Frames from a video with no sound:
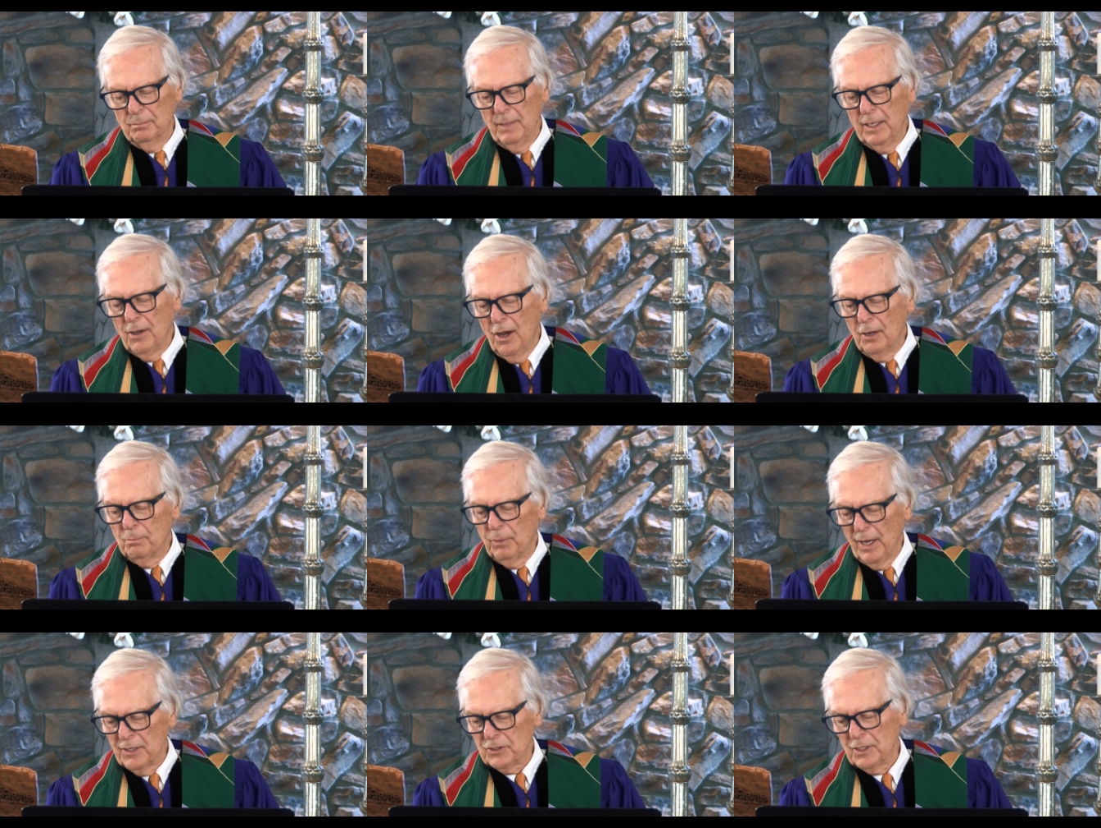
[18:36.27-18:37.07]
May God
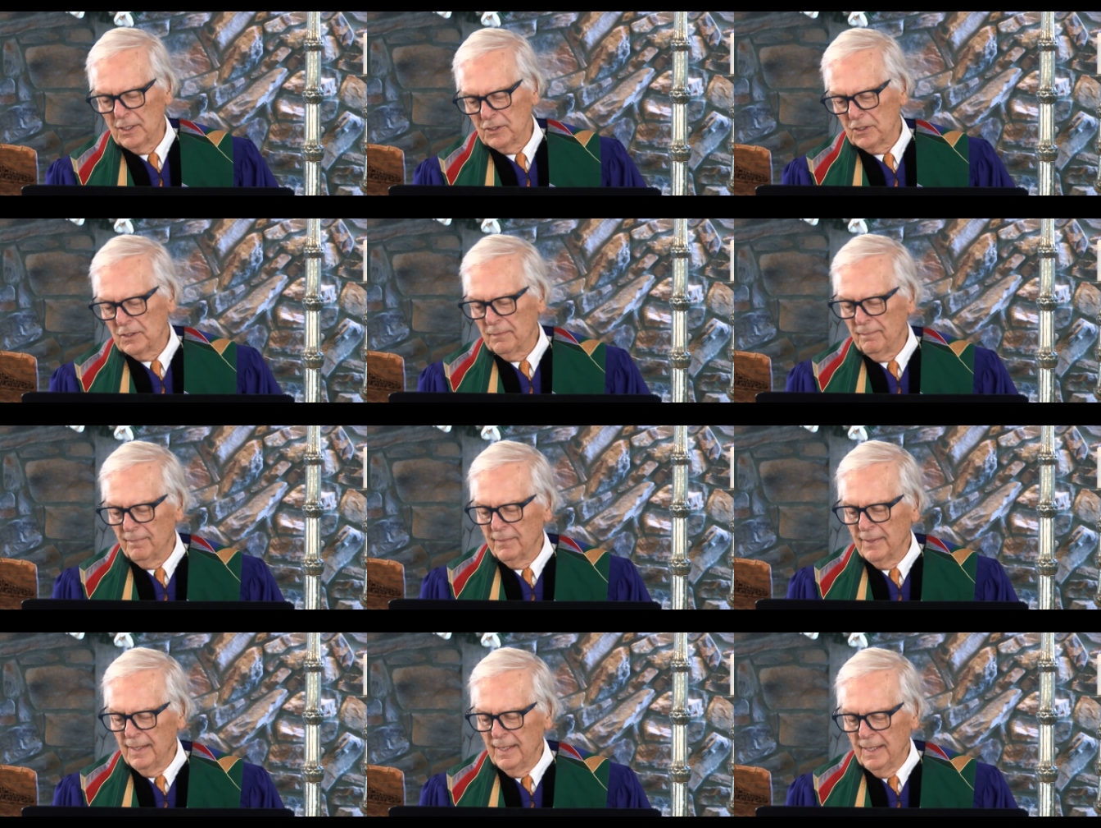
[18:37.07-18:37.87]
bless us
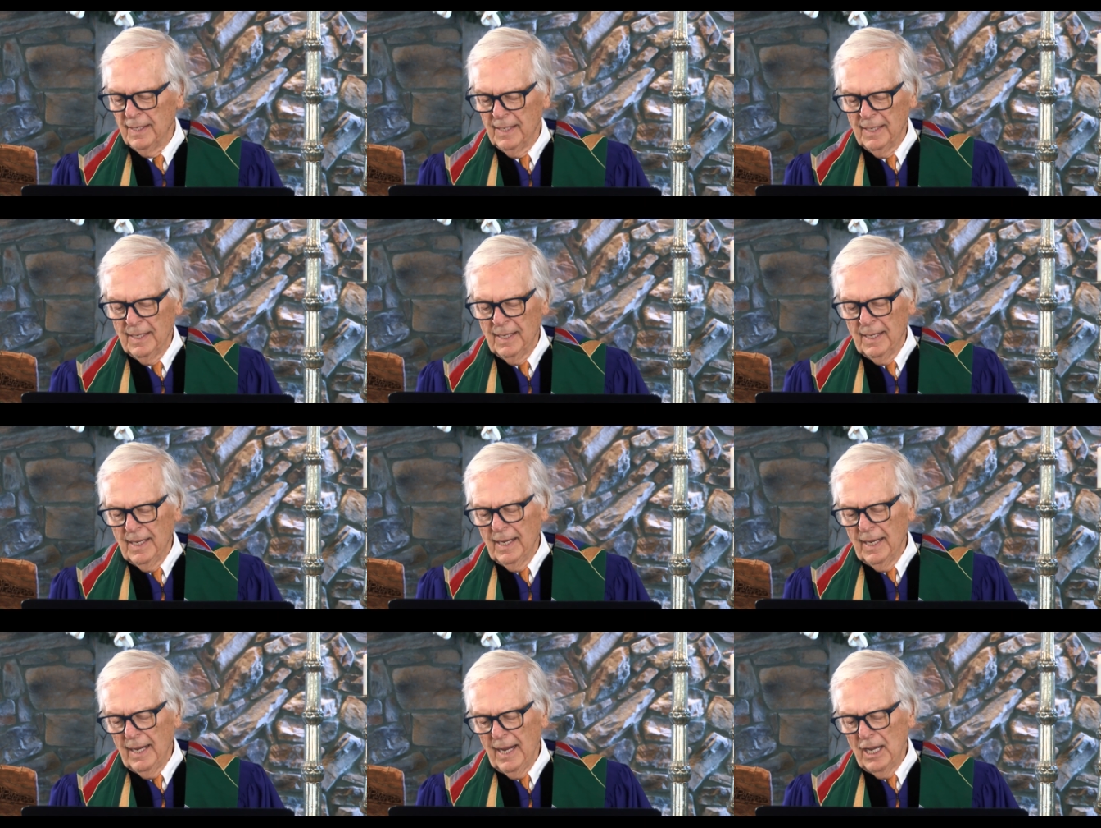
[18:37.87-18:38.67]

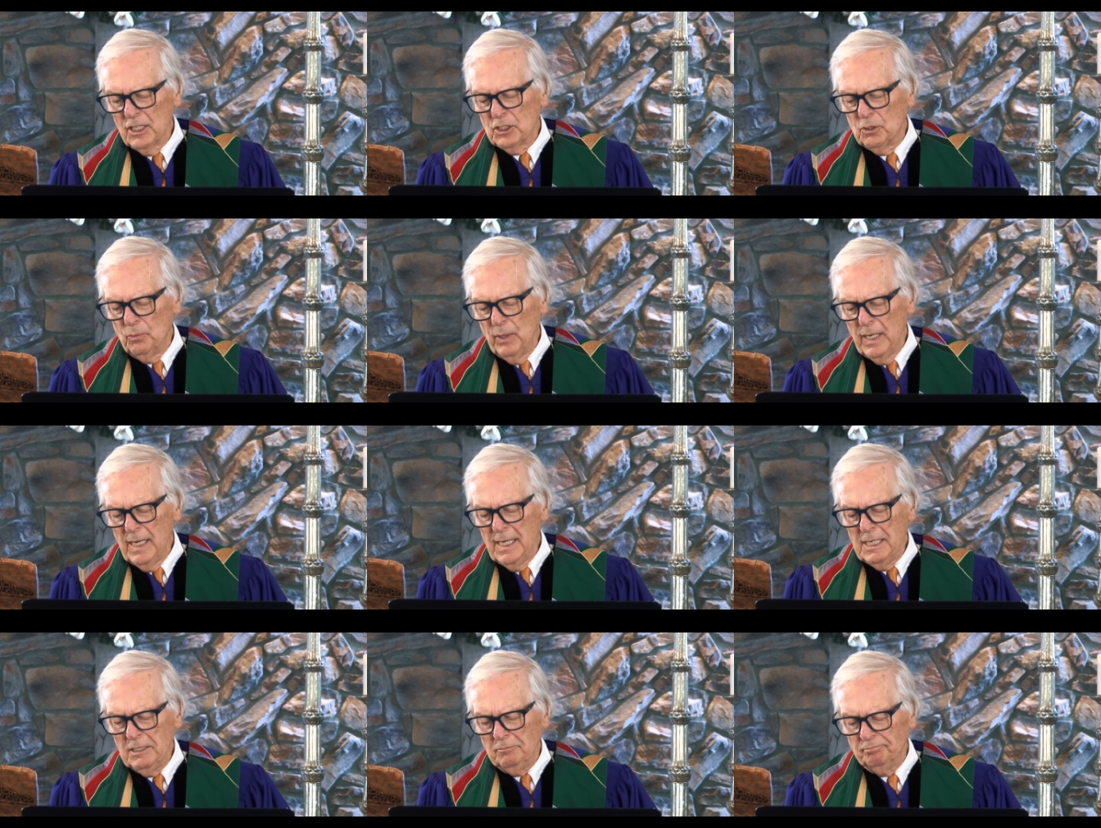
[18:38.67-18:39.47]
as
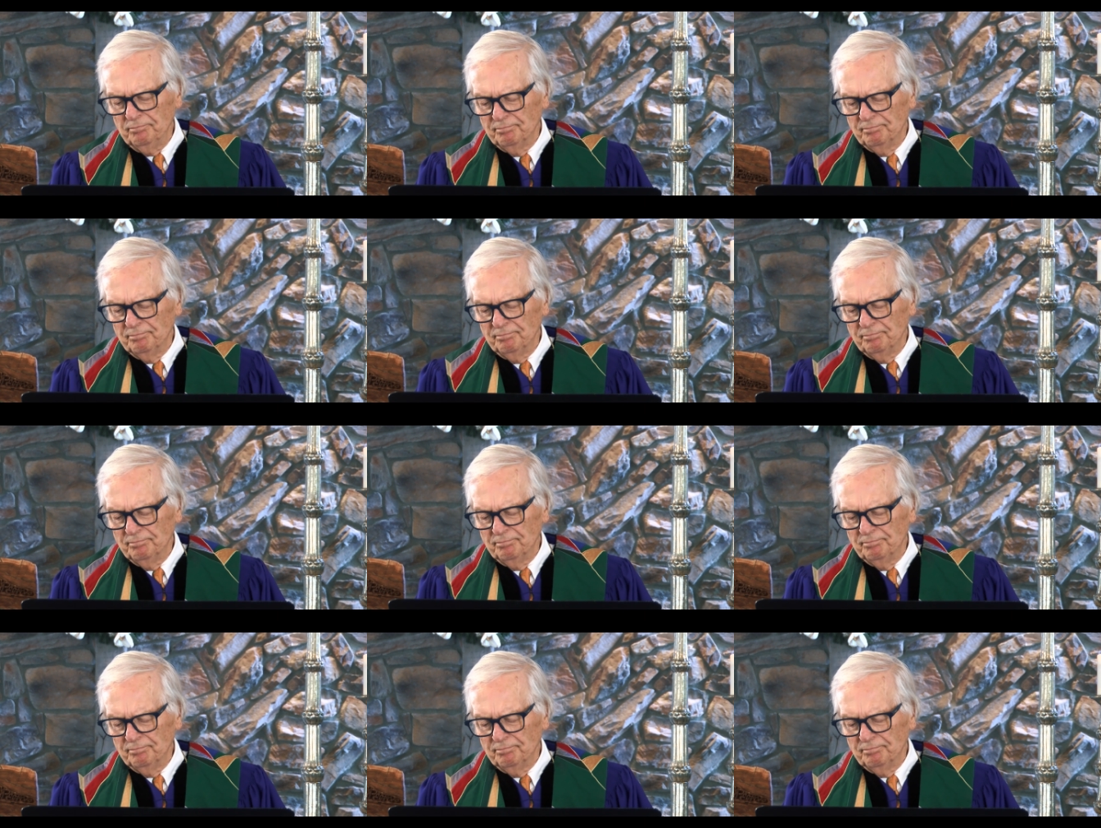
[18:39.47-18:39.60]
we